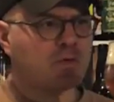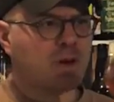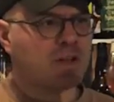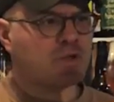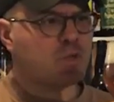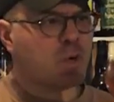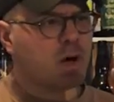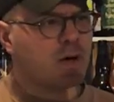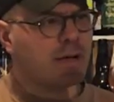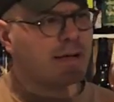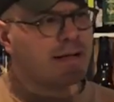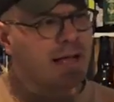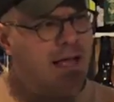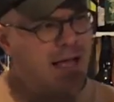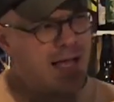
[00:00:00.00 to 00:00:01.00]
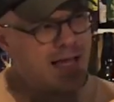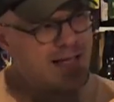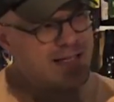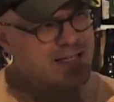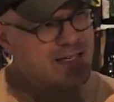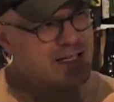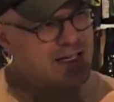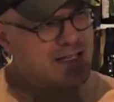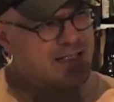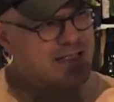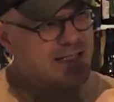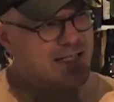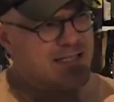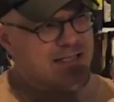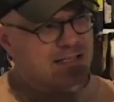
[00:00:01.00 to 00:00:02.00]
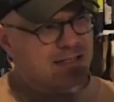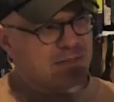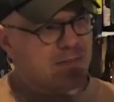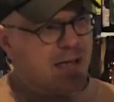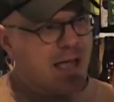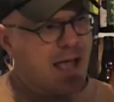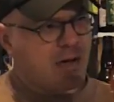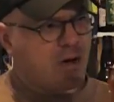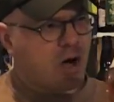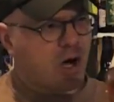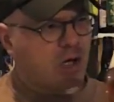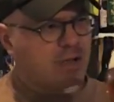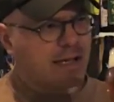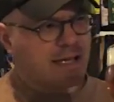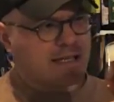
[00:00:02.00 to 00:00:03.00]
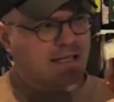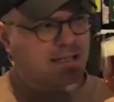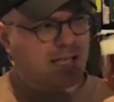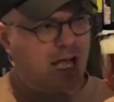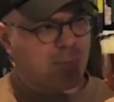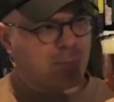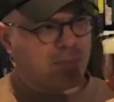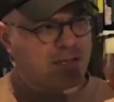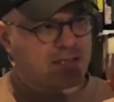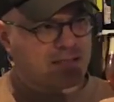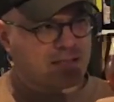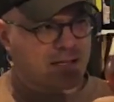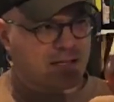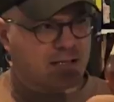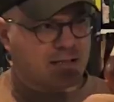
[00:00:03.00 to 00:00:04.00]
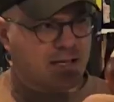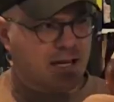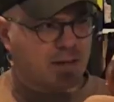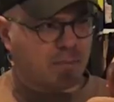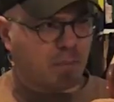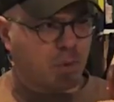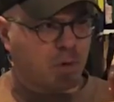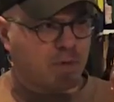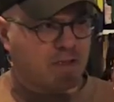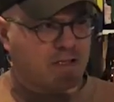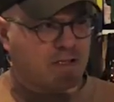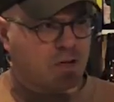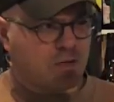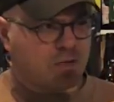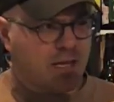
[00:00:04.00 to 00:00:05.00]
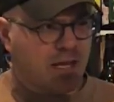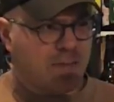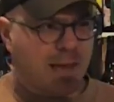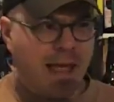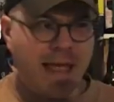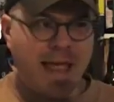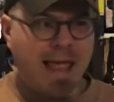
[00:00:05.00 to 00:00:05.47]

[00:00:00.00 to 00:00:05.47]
When I swirl it, I can just see some alcohol legs at the top of this since I decided to pour this so deep.